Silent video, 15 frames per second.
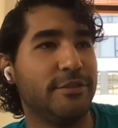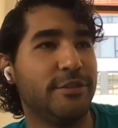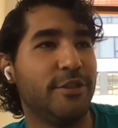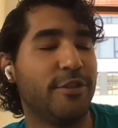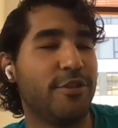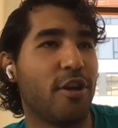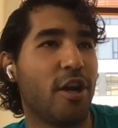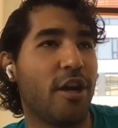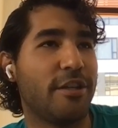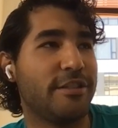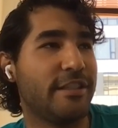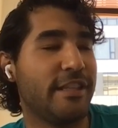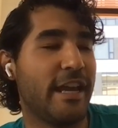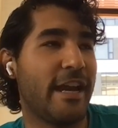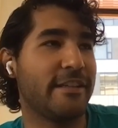you know your
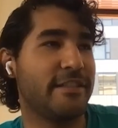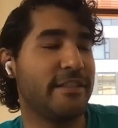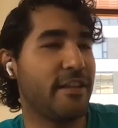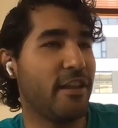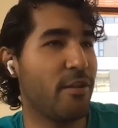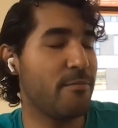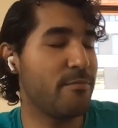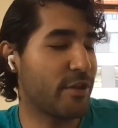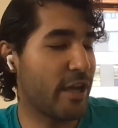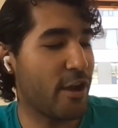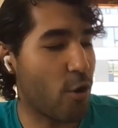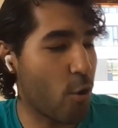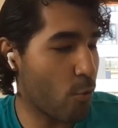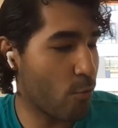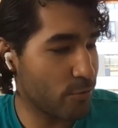audience in the eyes and tell them,
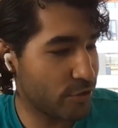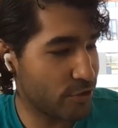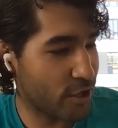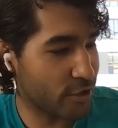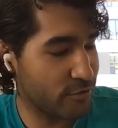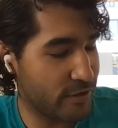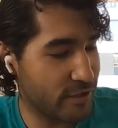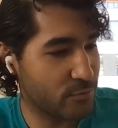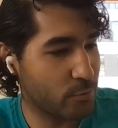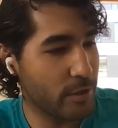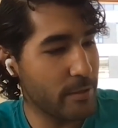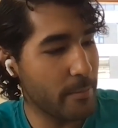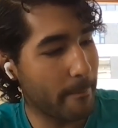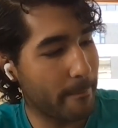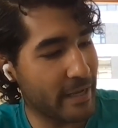okay, go talk to this
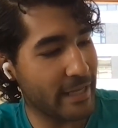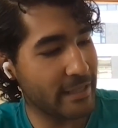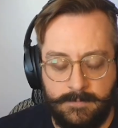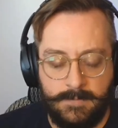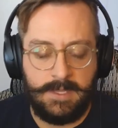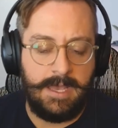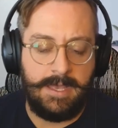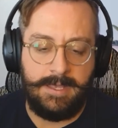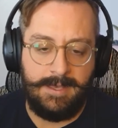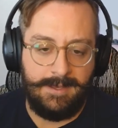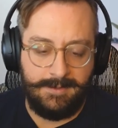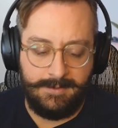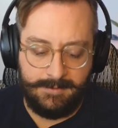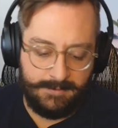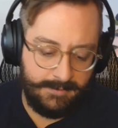one. But yeah, yeah,
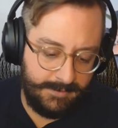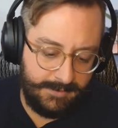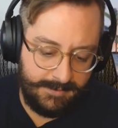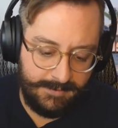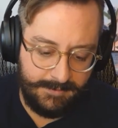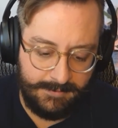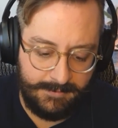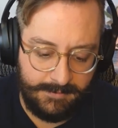um, I know